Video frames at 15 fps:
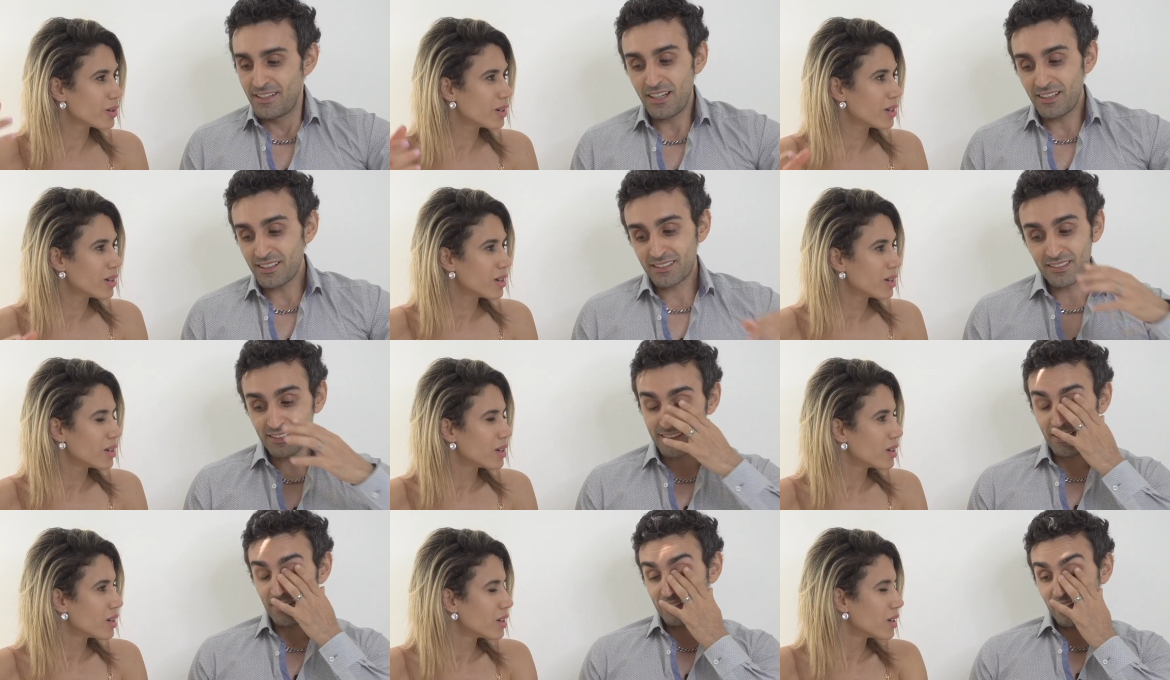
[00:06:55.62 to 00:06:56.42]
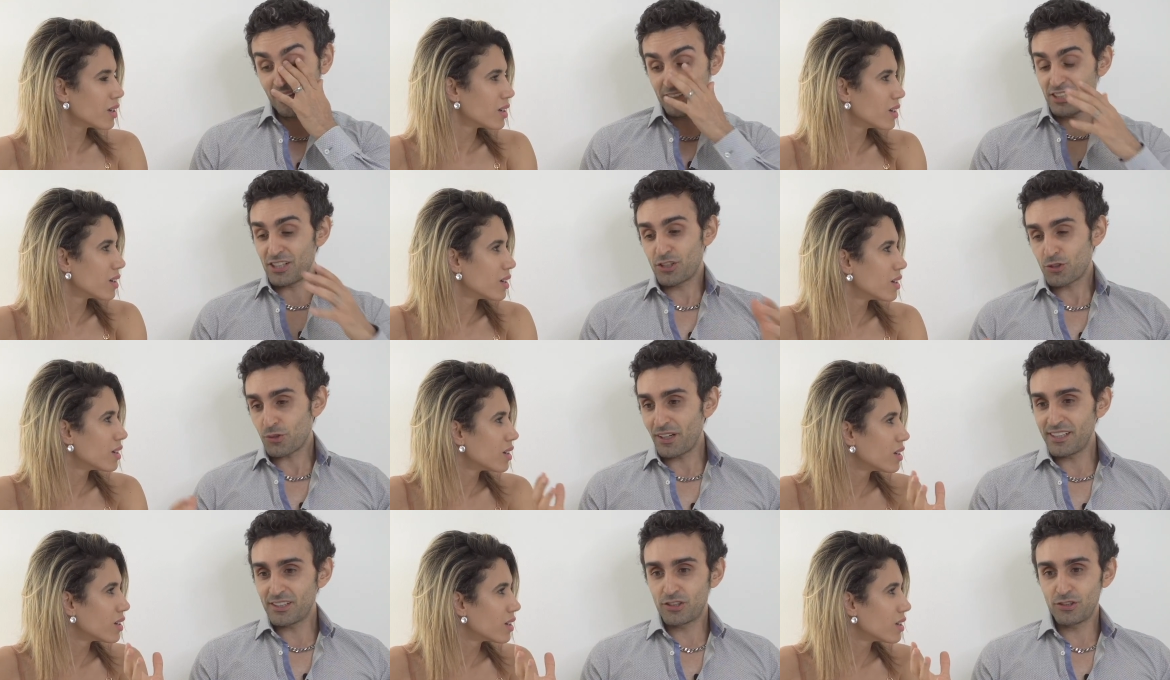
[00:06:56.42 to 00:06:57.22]
Speaker 1: No, it's not cell tower. It's just
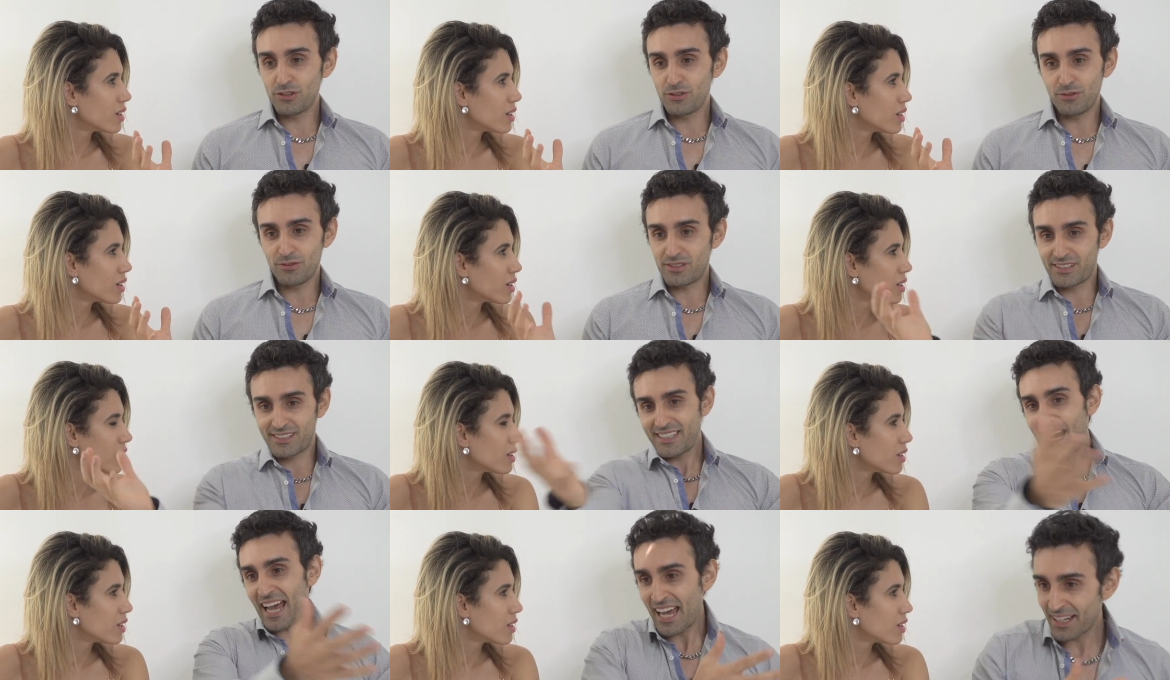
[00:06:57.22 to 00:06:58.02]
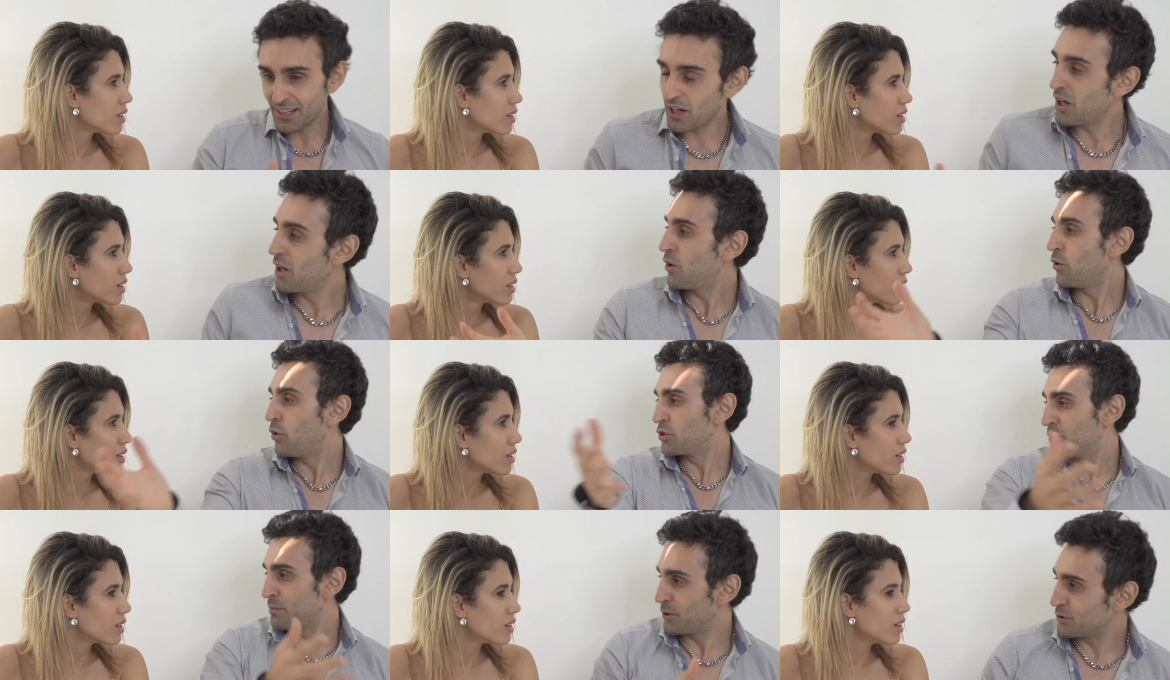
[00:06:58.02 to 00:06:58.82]
trying to scan
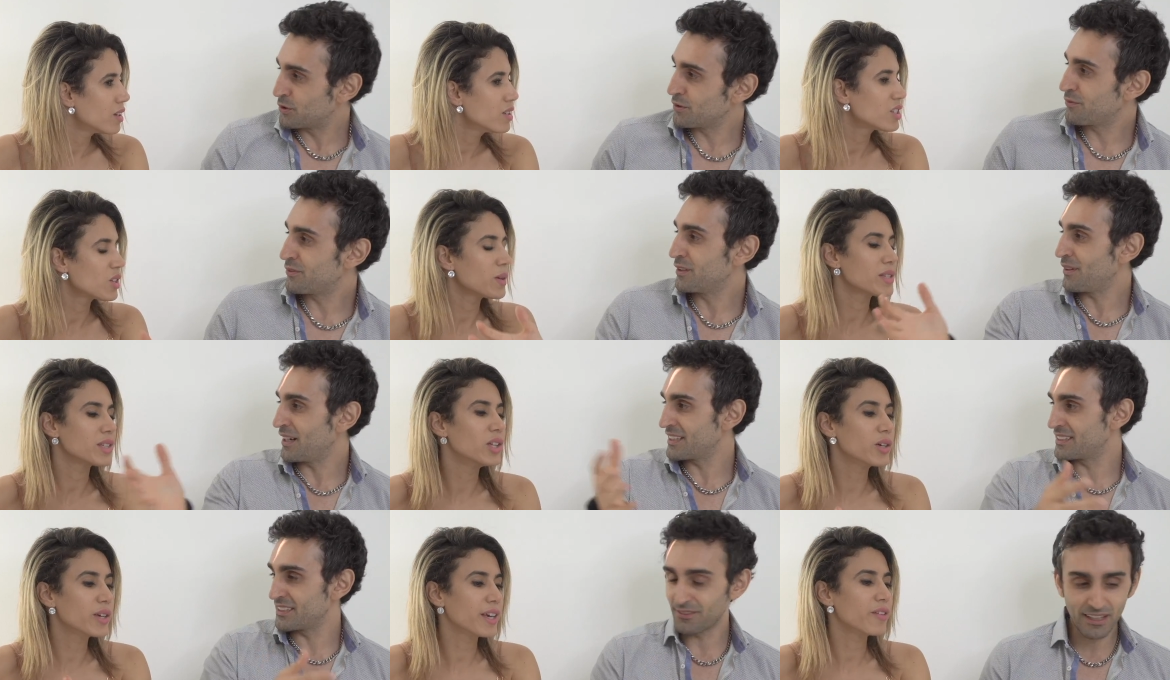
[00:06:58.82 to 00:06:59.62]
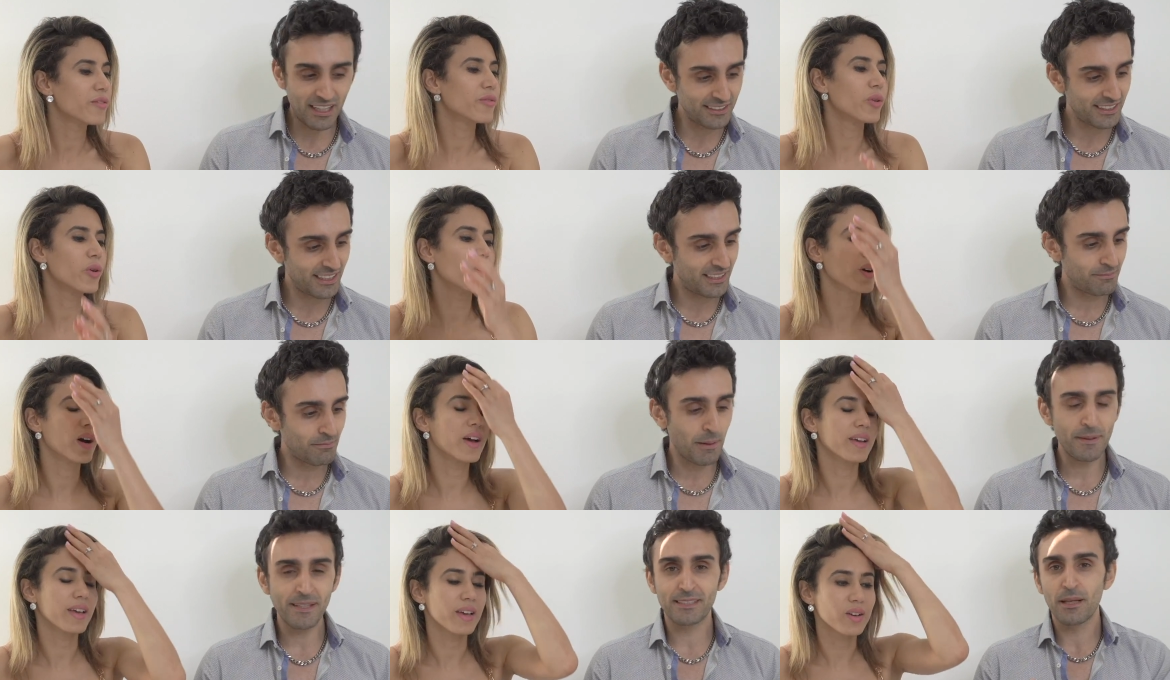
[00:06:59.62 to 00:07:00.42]
all the Bluetooth so devices around for, it.
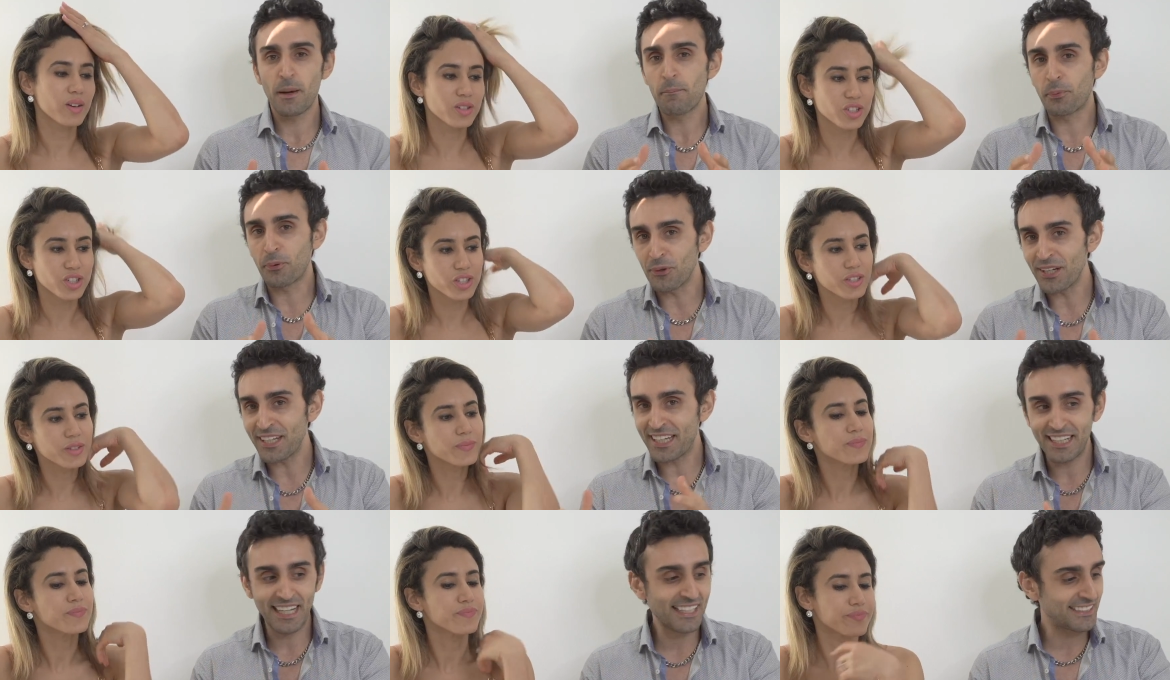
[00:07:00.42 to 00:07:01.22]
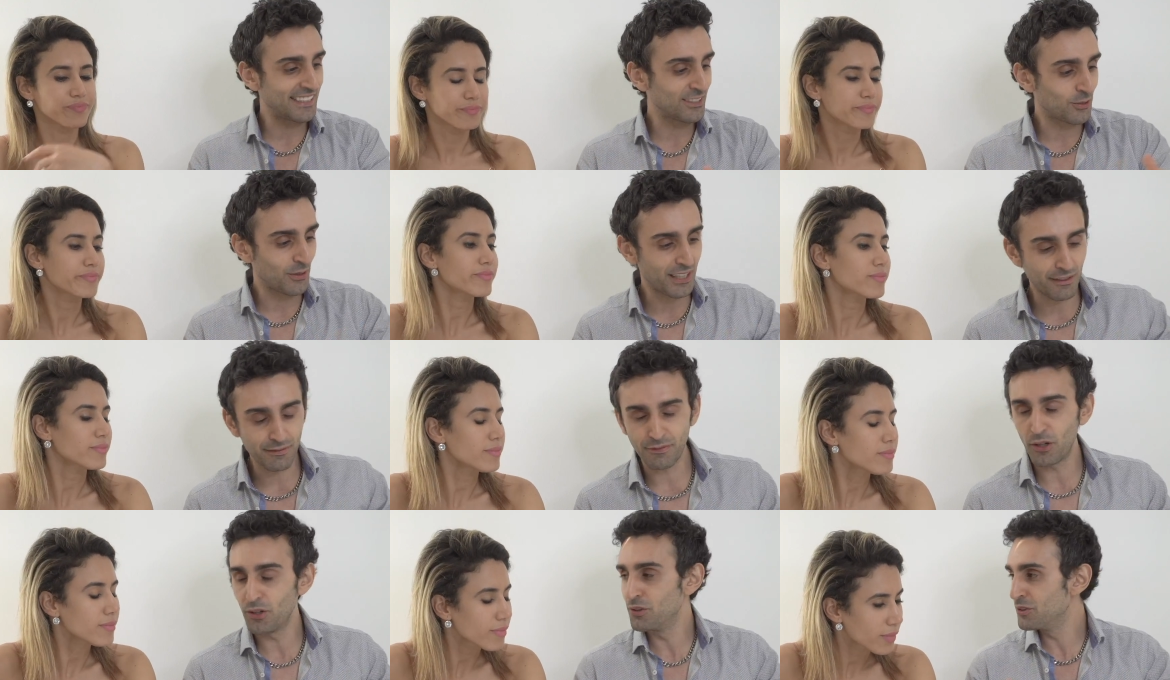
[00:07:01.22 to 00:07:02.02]
Maybe okay, it's gotcha. pre-connecting to any
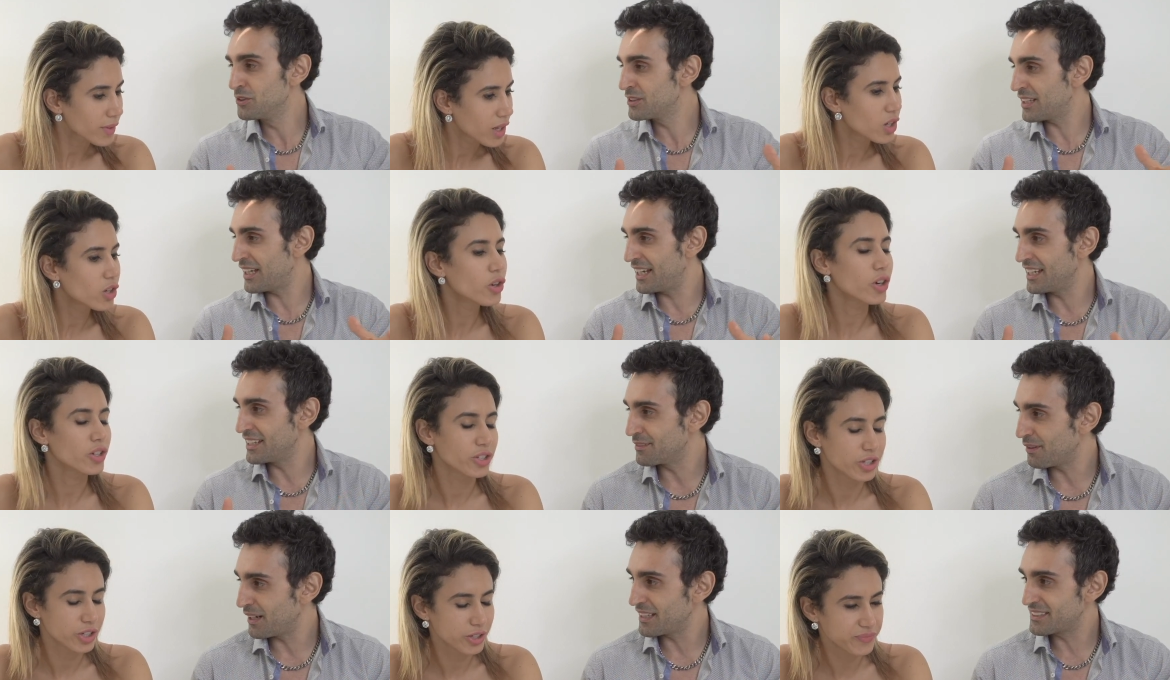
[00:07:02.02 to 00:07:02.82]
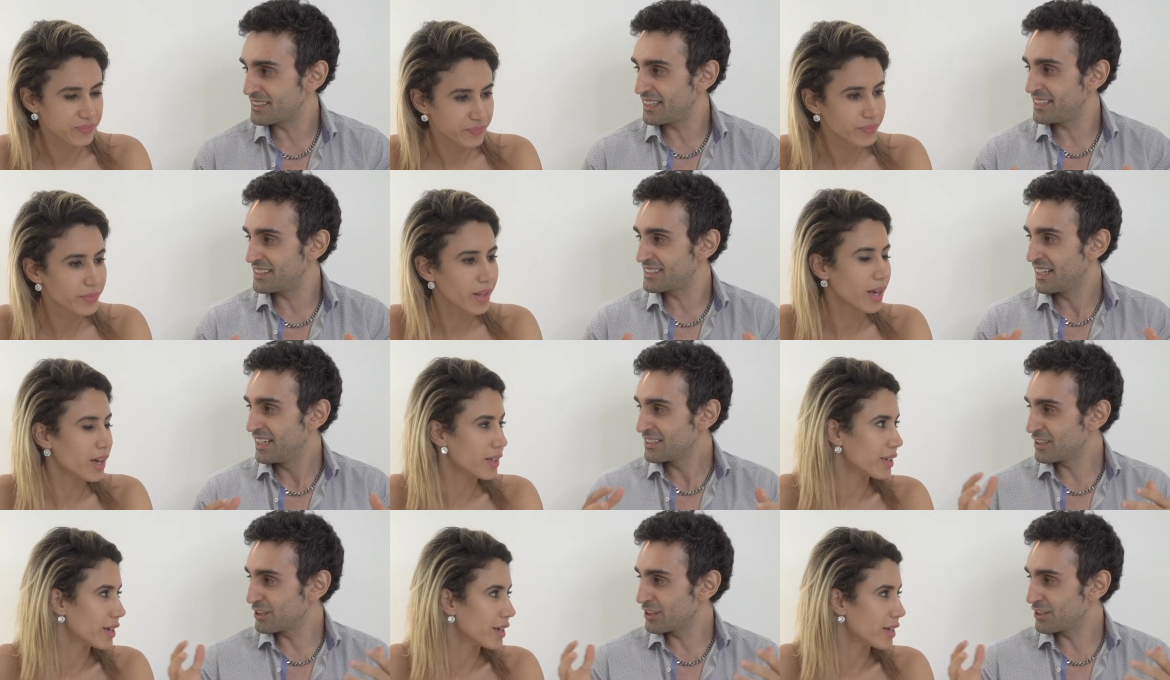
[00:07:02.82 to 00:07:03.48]
phones, any gotcha. devices, okay.